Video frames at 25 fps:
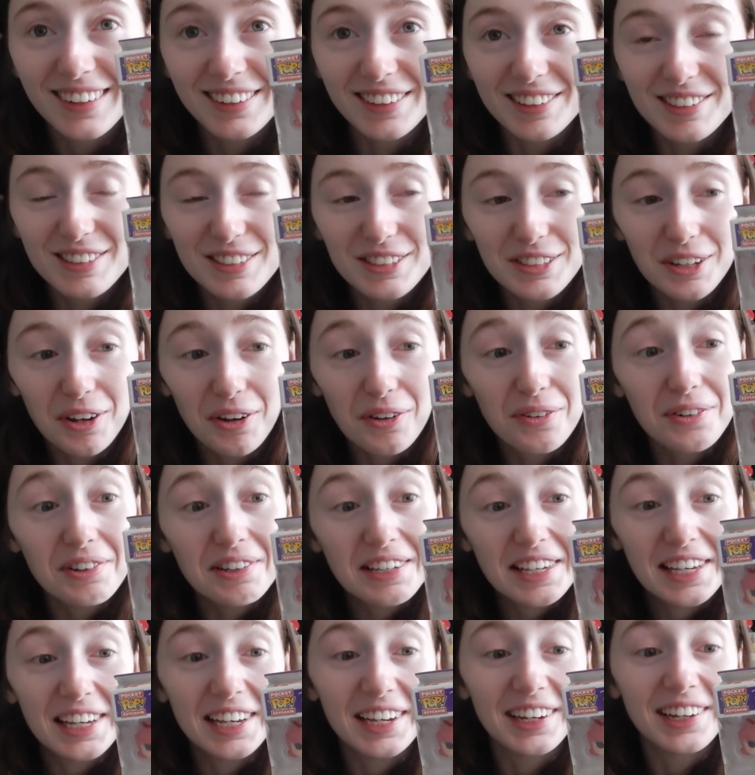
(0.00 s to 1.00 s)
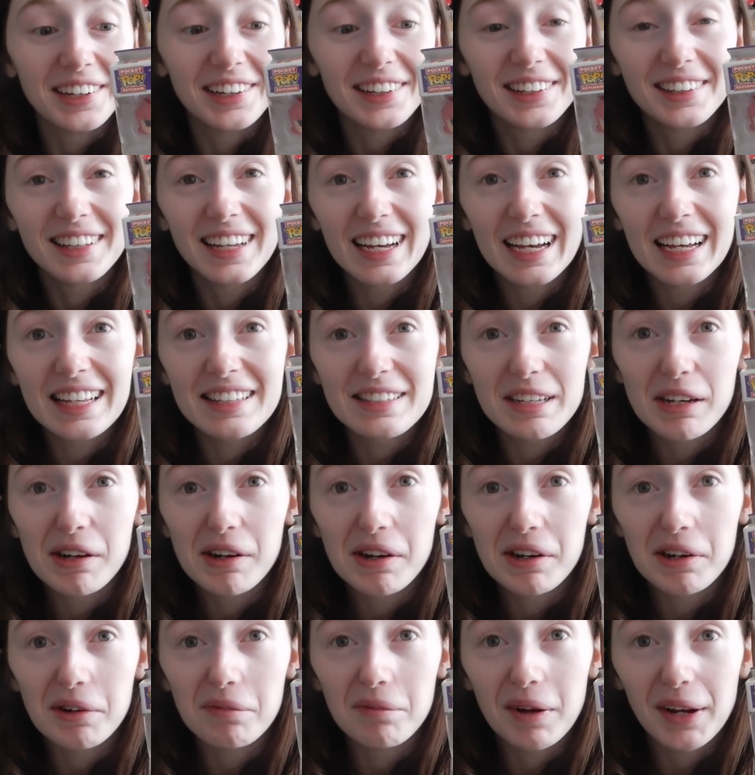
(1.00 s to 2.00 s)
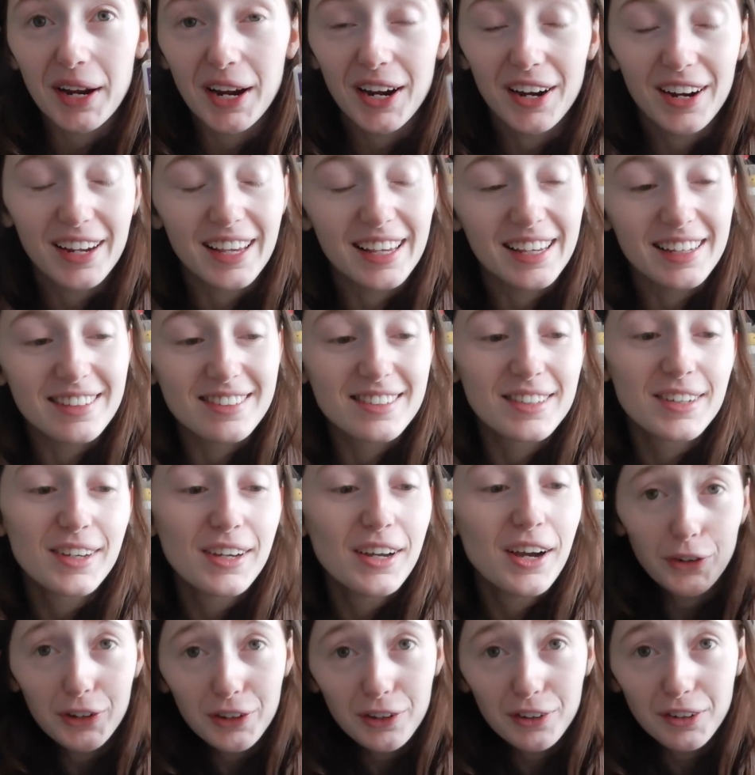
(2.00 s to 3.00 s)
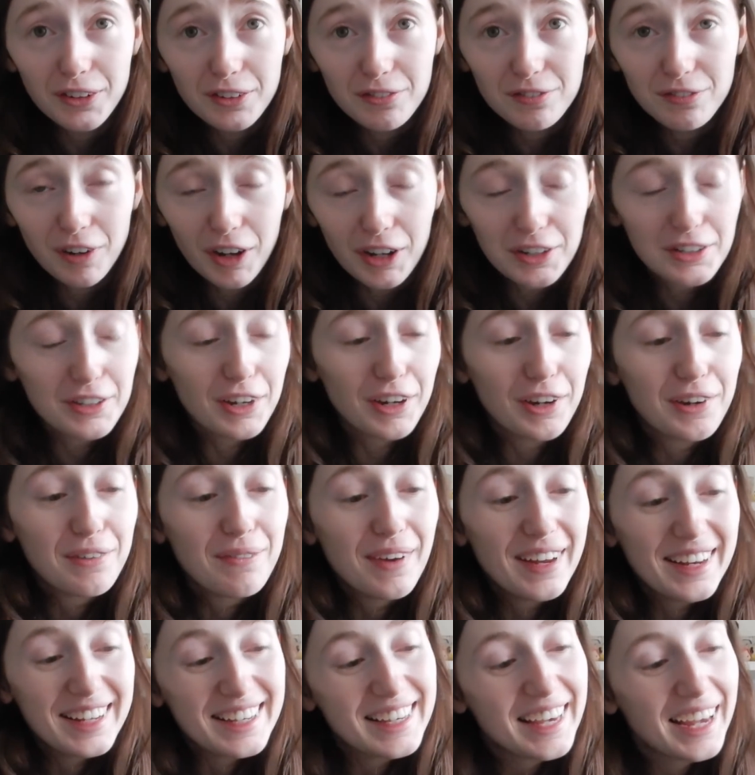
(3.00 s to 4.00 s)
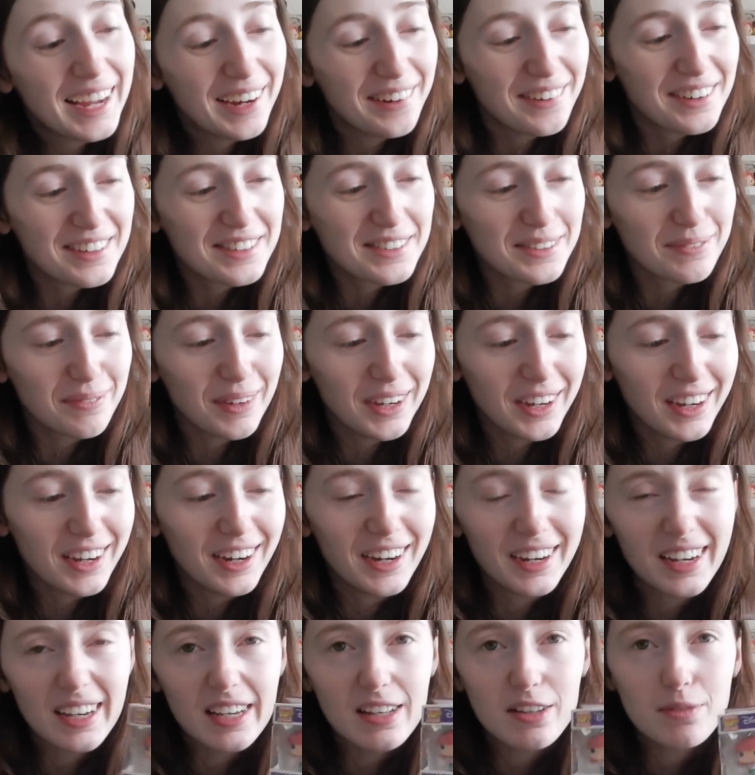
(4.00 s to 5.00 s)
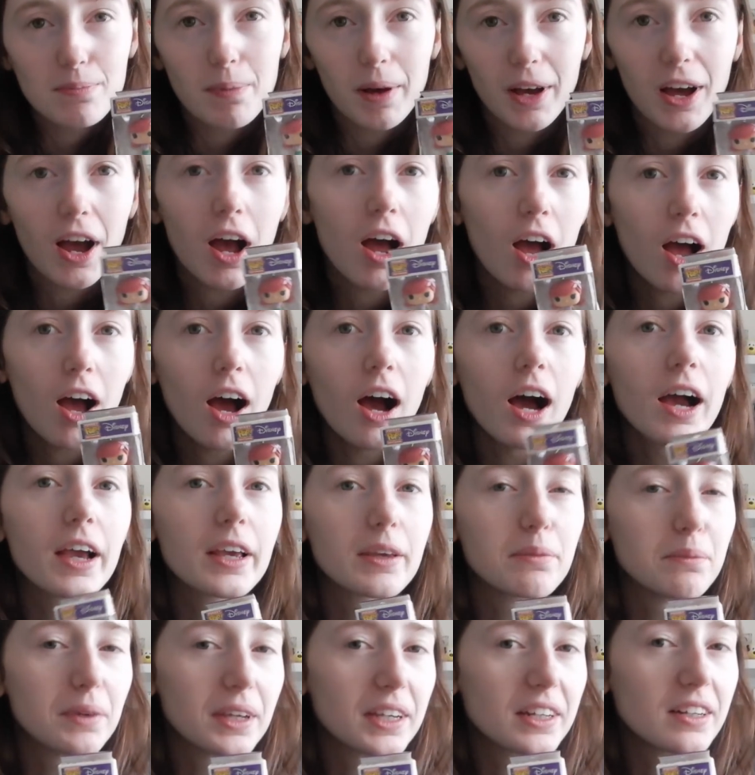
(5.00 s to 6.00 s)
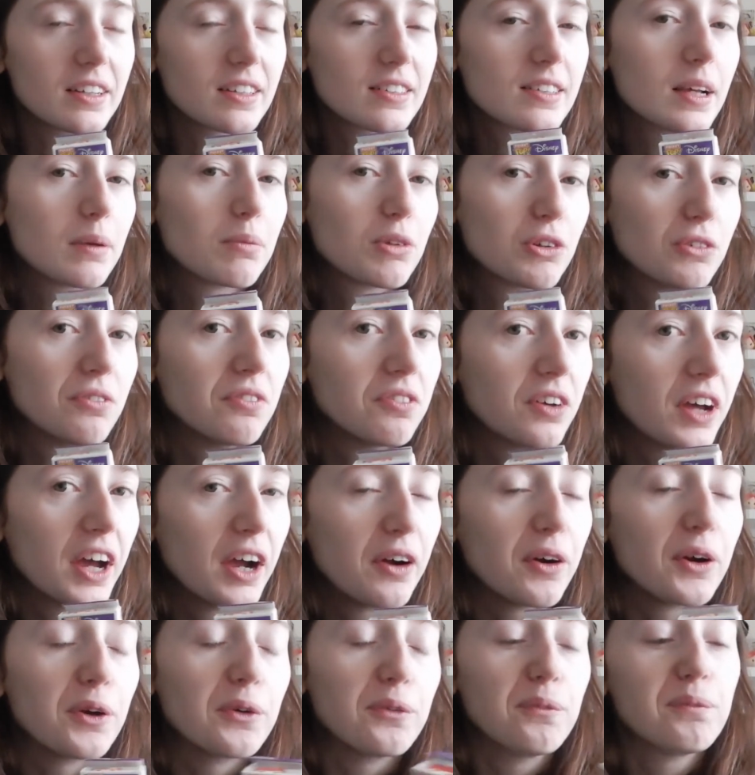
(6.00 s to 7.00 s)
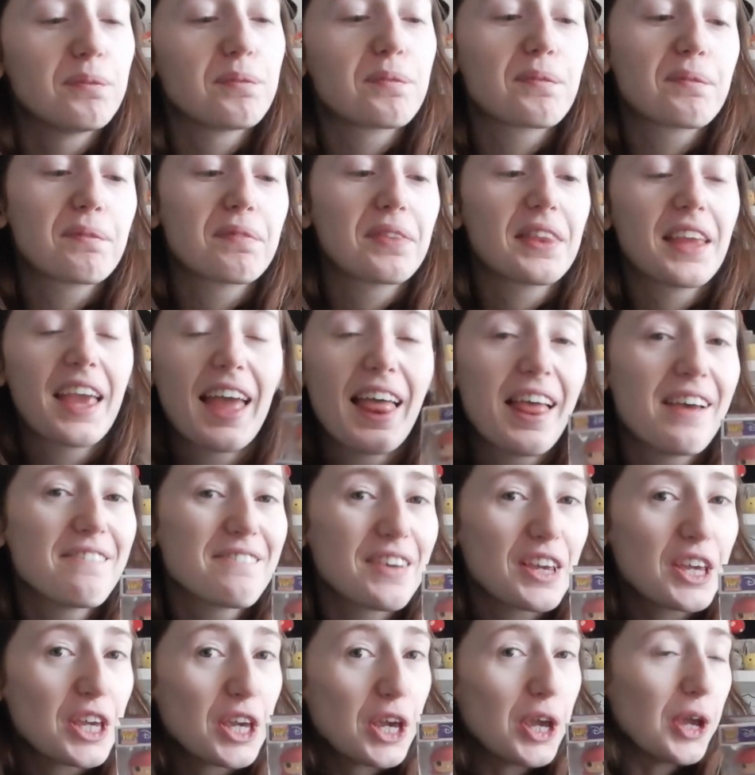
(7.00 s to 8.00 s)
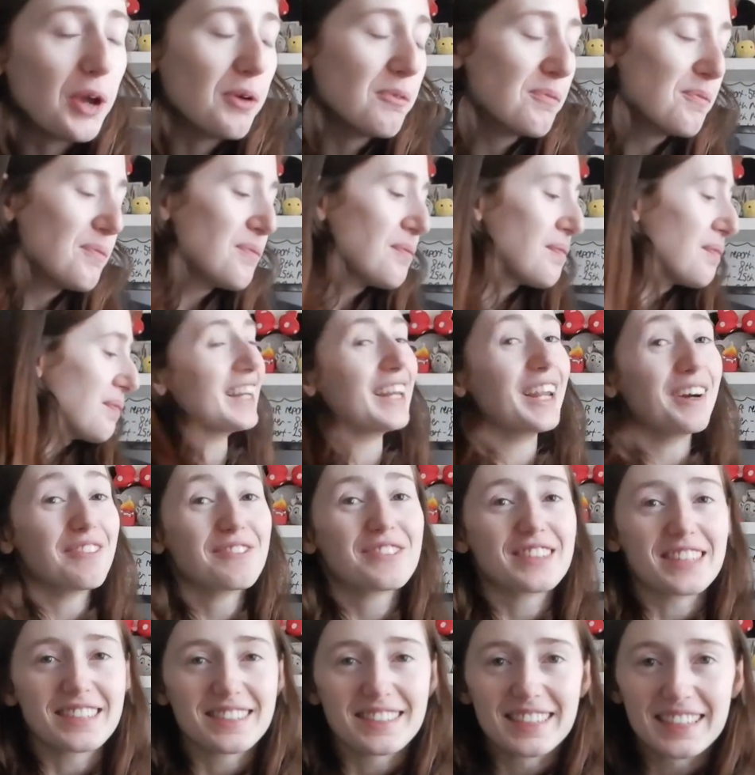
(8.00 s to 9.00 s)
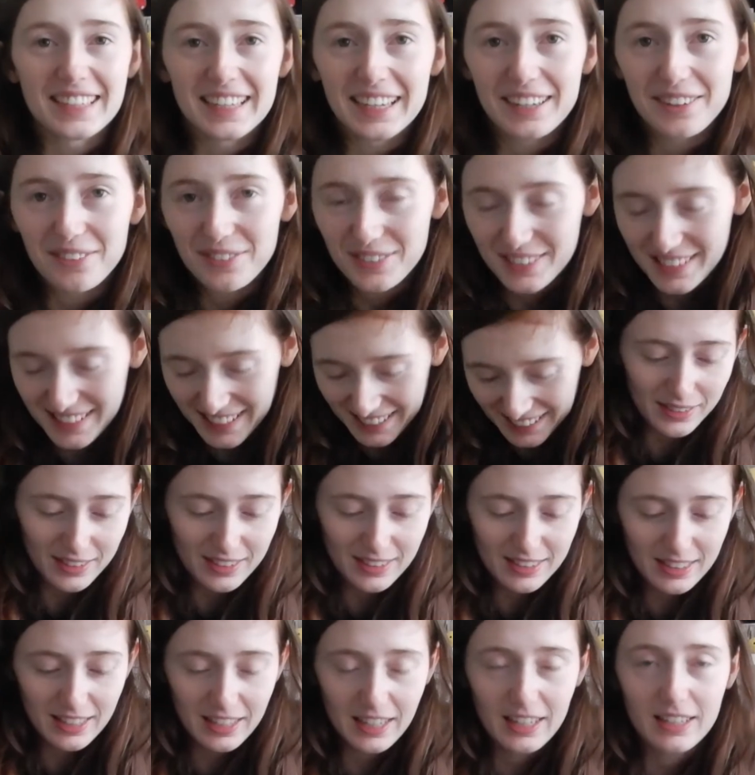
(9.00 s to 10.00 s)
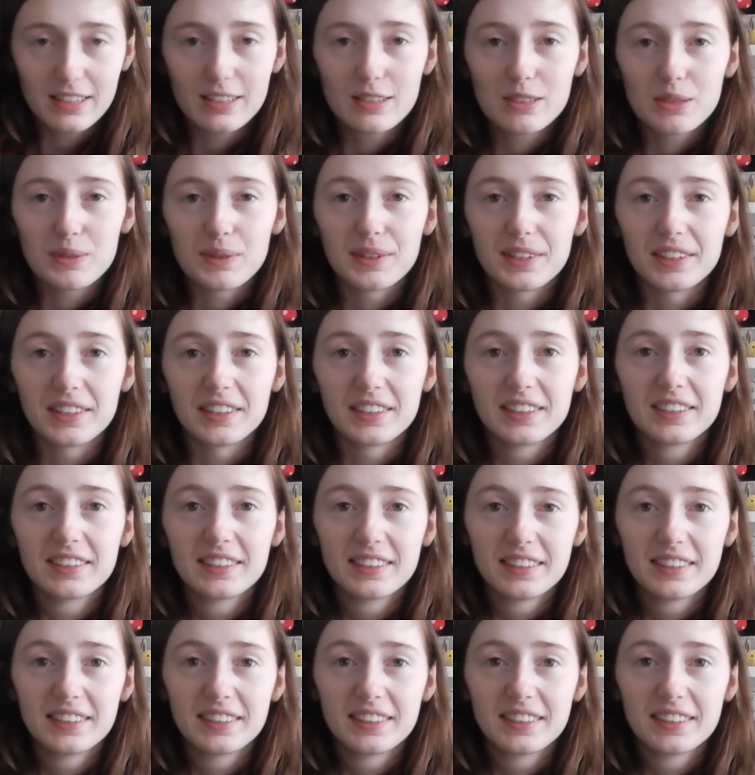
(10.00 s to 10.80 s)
It's so cute. That is going on my car keys. I've already got far too many keyrings on my car keys, but I can make an exception for Ariel. Thank you. Love Disney gifts. What's the next one?